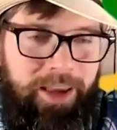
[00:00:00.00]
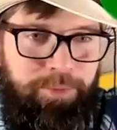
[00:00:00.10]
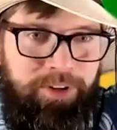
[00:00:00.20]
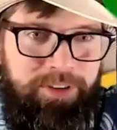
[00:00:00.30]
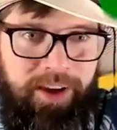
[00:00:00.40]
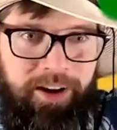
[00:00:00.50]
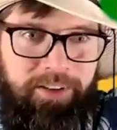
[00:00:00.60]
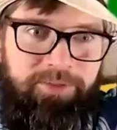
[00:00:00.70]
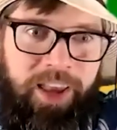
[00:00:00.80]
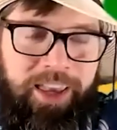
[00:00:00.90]
puts
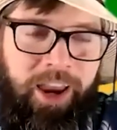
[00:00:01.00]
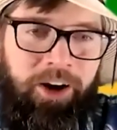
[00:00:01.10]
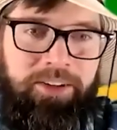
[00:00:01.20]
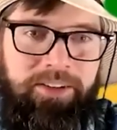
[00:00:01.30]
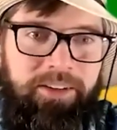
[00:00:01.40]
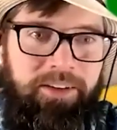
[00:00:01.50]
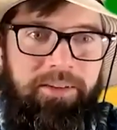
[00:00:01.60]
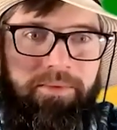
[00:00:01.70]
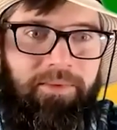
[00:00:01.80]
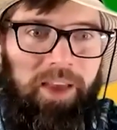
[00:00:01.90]
on fake hair to
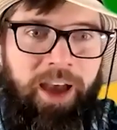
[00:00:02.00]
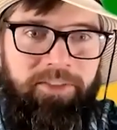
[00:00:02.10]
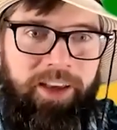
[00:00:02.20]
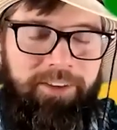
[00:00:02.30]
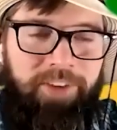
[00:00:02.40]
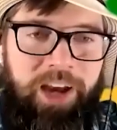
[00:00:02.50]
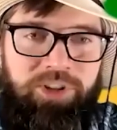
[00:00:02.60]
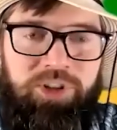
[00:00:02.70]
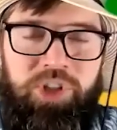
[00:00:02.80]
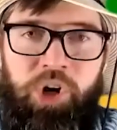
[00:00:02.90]
have like a
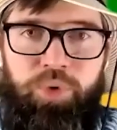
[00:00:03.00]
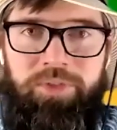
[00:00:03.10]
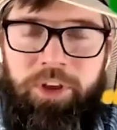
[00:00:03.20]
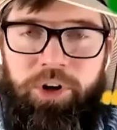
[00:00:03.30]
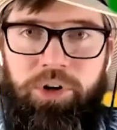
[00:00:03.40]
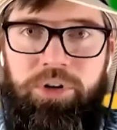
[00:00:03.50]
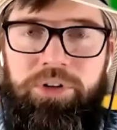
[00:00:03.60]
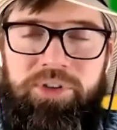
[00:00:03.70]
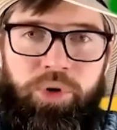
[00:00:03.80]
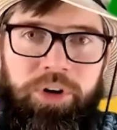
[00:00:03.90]
fashion show with the
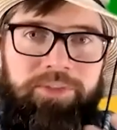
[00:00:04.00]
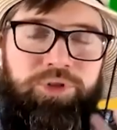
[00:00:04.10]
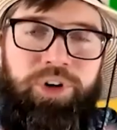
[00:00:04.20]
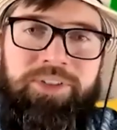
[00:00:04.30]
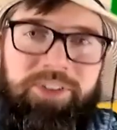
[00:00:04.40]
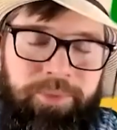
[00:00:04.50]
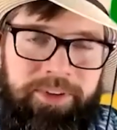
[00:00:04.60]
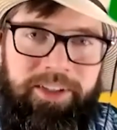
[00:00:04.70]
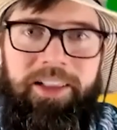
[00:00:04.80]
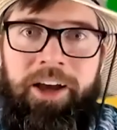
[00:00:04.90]
girls, or even dresses up
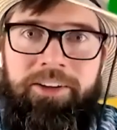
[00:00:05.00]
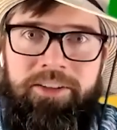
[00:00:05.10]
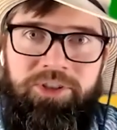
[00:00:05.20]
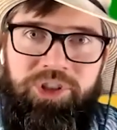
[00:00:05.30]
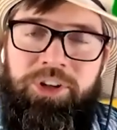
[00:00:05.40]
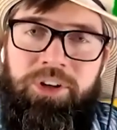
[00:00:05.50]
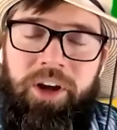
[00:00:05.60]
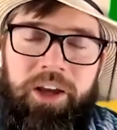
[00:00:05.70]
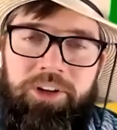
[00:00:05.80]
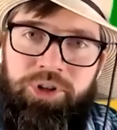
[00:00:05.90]
as a clown to cheer
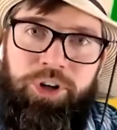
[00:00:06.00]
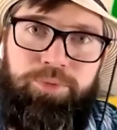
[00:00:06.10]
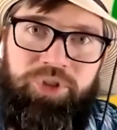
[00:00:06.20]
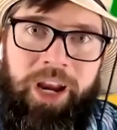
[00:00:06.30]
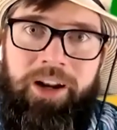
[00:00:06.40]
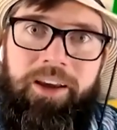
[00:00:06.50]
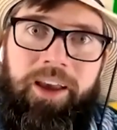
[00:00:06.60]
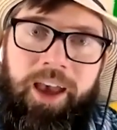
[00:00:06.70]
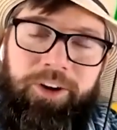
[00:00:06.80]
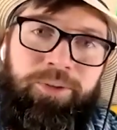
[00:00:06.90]
up Shayna
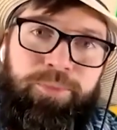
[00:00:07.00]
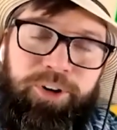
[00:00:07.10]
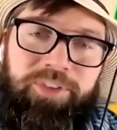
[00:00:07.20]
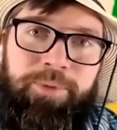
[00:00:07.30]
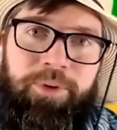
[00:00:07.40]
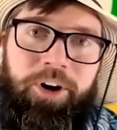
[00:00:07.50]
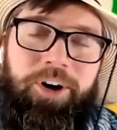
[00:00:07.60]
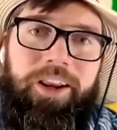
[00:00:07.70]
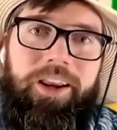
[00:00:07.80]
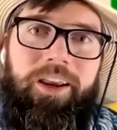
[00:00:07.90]
at her birthday
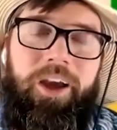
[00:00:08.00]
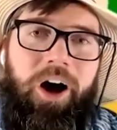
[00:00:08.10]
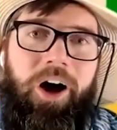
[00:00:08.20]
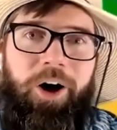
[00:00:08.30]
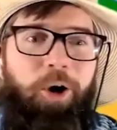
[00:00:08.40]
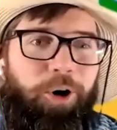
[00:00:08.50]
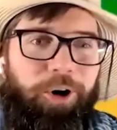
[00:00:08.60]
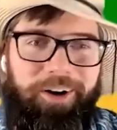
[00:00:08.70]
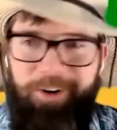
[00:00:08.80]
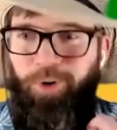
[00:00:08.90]
party.
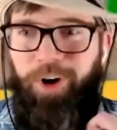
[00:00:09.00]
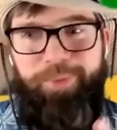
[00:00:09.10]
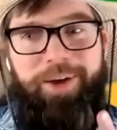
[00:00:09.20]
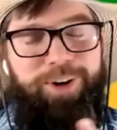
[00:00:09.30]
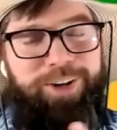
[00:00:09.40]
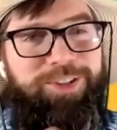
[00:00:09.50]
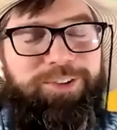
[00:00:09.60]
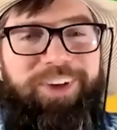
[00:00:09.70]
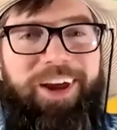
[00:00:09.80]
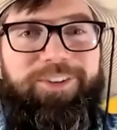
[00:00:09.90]
Or one of my personal
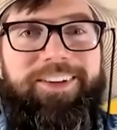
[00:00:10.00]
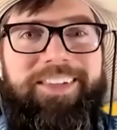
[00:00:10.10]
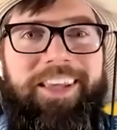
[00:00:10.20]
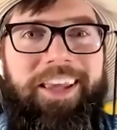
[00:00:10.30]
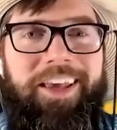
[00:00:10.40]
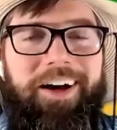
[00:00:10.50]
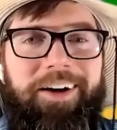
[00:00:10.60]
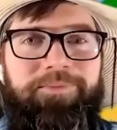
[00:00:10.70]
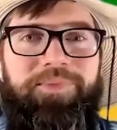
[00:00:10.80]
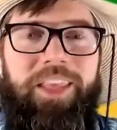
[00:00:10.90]
favorites, he
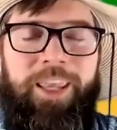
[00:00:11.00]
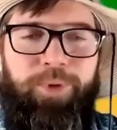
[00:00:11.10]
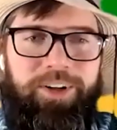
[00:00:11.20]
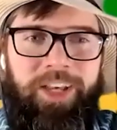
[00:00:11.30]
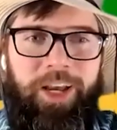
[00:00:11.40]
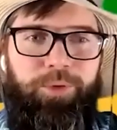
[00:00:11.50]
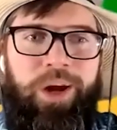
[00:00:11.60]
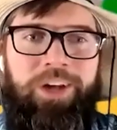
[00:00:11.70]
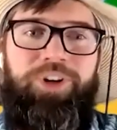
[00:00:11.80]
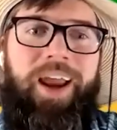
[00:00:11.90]
wears like a
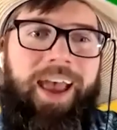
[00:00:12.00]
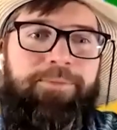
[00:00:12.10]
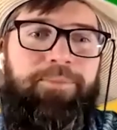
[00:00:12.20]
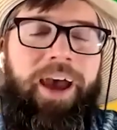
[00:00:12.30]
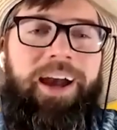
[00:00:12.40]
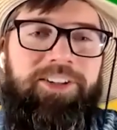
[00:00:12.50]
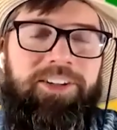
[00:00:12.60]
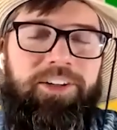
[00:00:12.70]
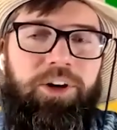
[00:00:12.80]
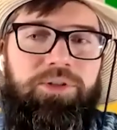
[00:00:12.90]
ranger hat and badge
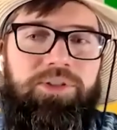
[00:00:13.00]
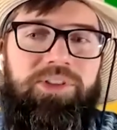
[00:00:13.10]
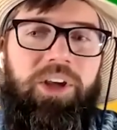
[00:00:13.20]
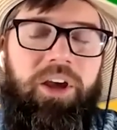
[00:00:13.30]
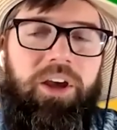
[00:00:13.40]
and goes